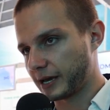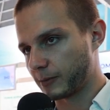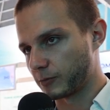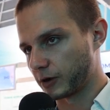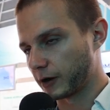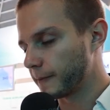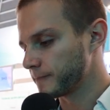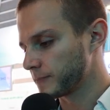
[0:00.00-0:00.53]

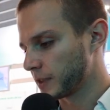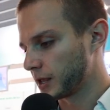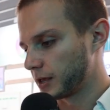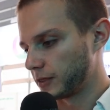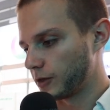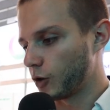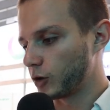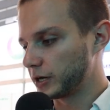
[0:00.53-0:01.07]
camera,
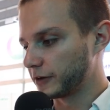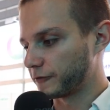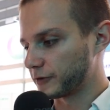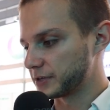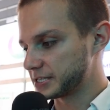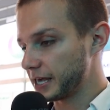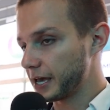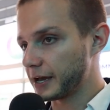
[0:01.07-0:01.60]
the only
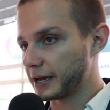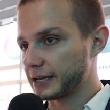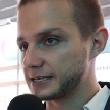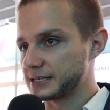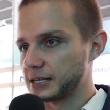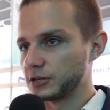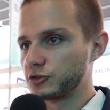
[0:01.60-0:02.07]
difference there is